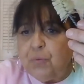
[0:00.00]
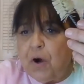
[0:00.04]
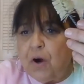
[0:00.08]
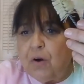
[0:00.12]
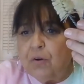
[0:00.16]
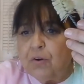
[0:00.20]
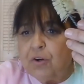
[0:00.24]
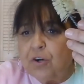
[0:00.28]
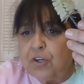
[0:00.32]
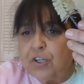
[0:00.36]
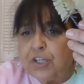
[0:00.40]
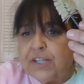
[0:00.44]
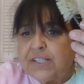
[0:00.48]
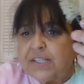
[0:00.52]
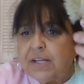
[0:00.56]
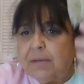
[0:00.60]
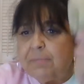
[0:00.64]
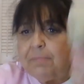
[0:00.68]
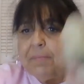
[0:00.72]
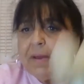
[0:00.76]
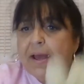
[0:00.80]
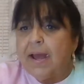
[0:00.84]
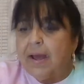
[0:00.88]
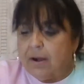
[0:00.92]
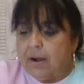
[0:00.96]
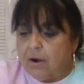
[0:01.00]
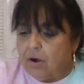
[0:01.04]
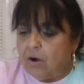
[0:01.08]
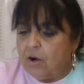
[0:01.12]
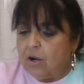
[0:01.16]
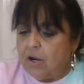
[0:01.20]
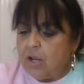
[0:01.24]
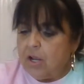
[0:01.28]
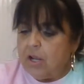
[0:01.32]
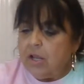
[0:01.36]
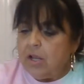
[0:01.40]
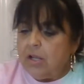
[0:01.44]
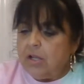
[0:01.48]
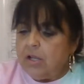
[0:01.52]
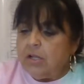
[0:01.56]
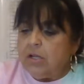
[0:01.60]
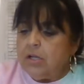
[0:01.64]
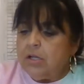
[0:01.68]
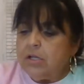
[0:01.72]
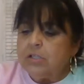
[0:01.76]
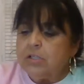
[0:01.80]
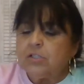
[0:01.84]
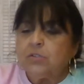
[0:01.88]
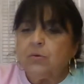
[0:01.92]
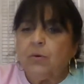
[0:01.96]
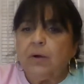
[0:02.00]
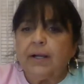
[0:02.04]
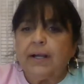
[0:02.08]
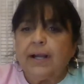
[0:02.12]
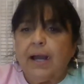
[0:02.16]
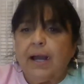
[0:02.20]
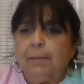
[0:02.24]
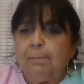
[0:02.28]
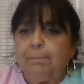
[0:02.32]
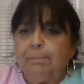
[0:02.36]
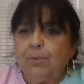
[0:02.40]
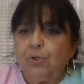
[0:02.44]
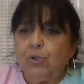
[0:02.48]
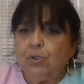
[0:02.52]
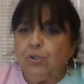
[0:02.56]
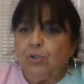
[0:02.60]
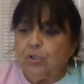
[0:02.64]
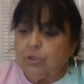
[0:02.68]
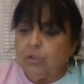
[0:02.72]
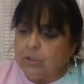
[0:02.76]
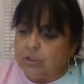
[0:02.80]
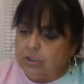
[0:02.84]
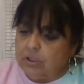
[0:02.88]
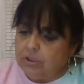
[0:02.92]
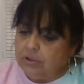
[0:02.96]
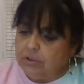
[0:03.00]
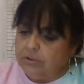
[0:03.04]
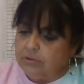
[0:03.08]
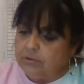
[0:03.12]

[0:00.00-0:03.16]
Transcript: want, or does it matter? So I got Book,